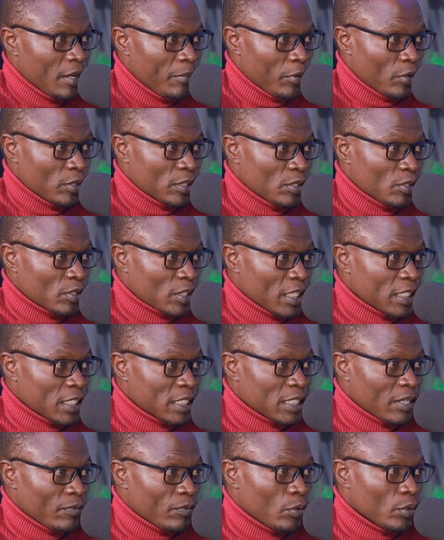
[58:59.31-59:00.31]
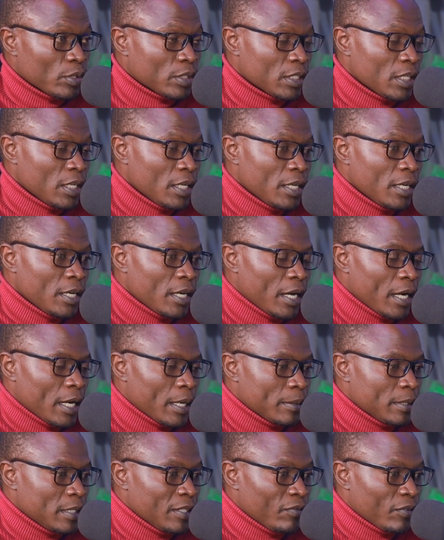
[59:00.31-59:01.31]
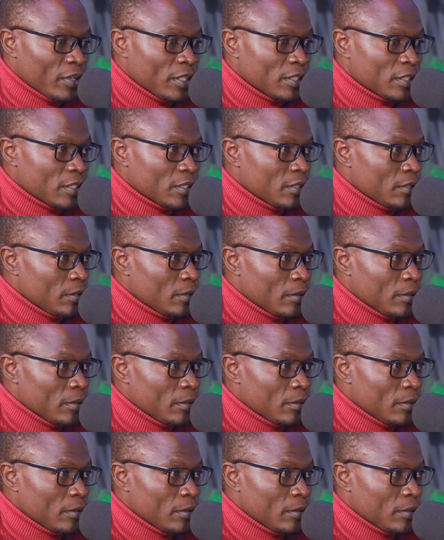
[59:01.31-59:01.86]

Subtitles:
because those countries have got different